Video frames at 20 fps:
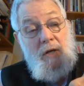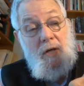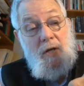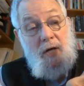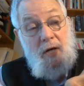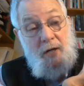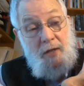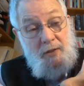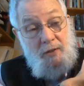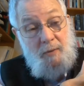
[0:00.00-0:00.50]

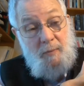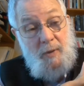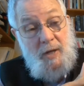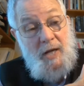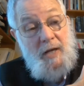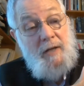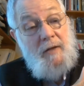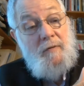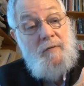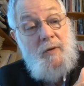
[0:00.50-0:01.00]
on the
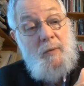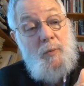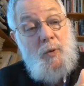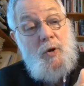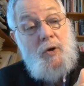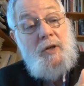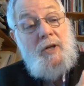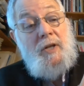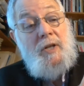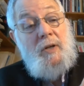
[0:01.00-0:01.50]
back of the
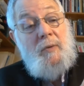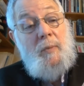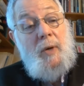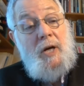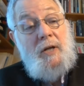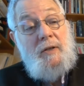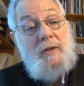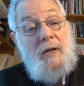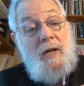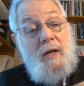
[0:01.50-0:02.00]
book in the
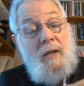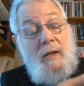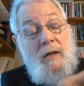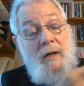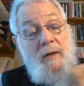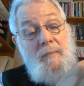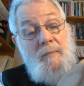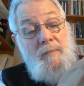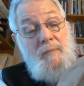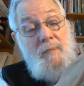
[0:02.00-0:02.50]

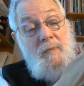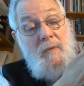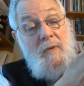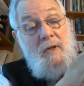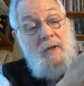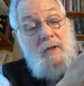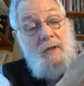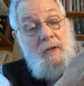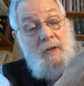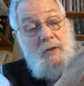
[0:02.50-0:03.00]
mandala,
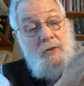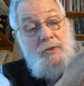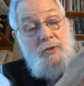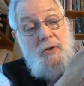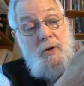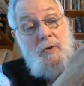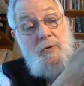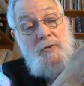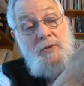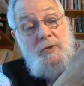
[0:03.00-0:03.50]

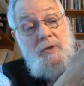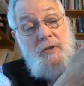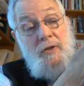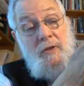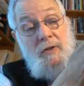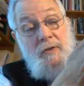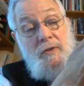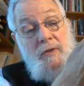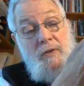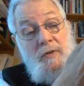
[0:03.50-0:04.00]
shows
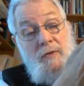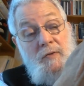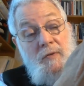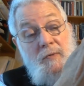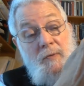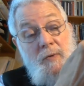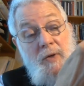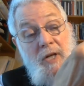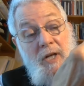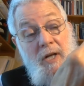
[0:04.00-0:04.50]
the
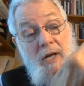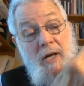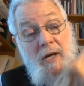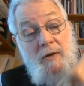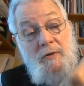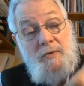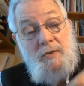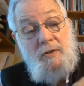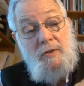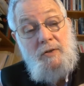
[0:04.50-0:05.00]
3
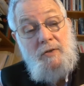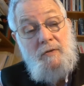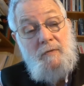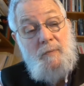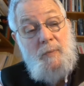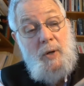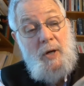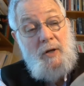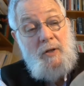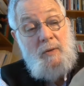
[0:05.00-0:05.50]
houses of
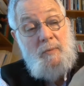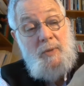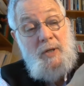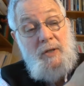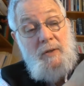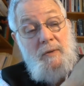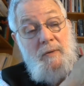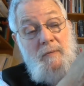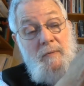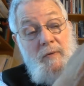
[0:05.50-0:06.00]

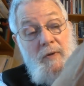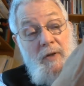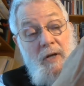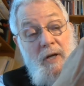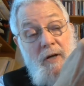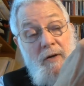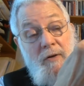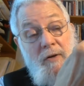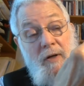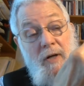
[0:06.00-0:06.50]
parliament. The
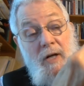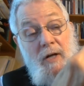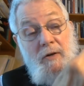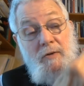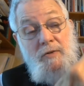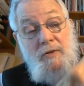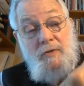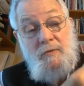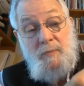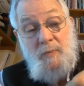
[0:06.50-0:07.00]
outer
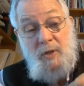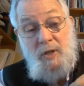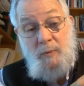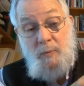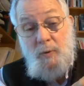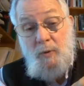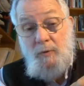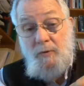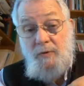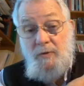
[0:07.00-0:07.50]
house of
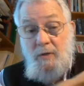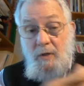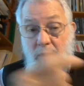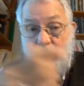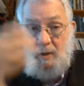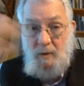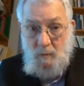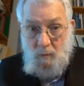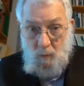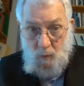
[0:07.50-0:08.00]
peoples,
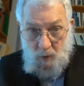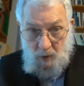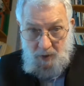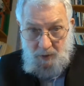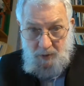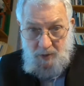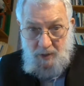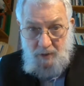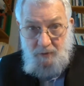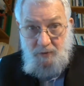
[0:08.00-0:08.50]

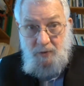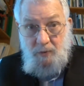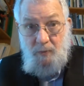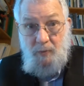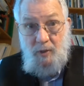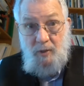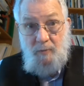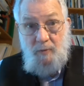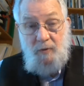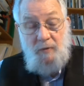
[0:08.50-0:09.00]
1,000
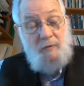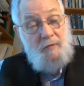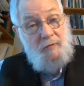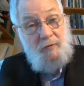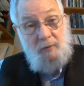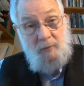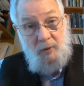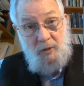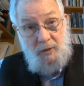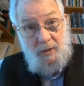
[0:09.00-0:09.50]
people
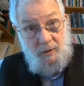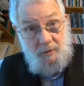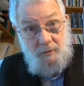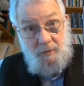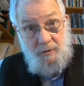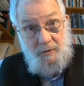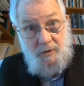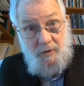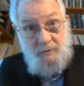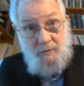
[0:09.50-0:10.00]
from
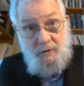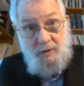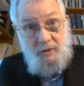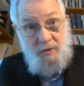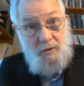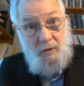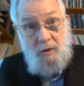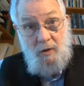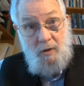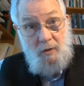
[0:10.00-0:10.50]
electoral
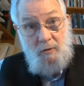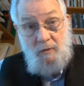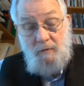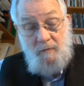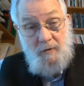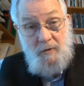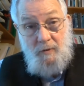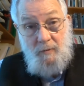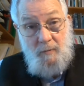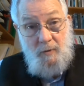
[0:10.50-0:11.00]
districts all
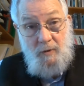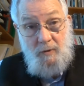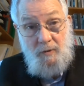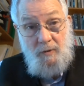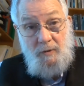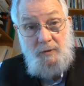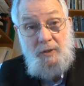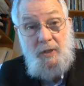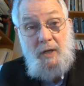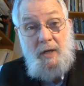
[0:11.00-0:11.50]
over the
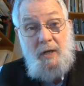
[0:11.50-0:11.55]
world